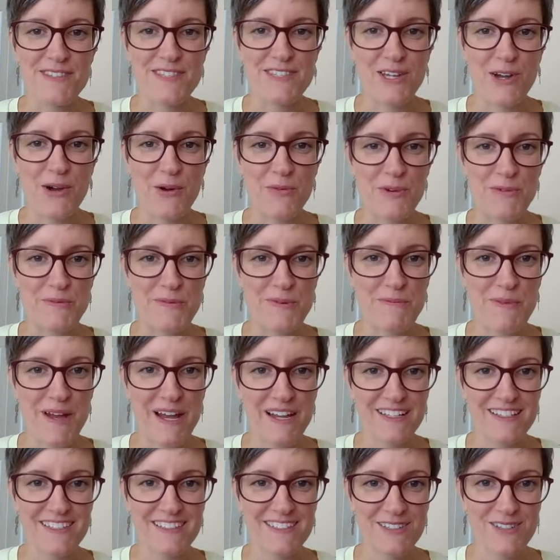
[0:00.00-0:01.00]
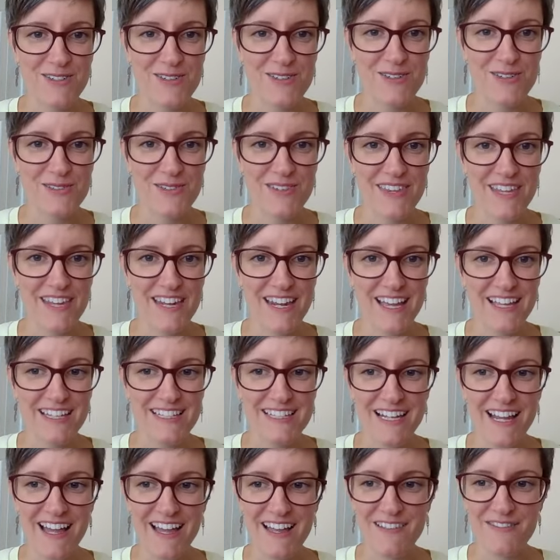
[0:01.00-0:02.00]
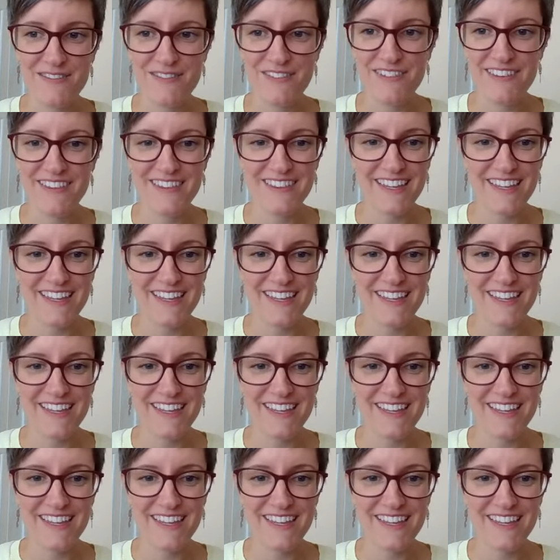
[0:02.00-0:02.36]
So we'll be back soon with the next live.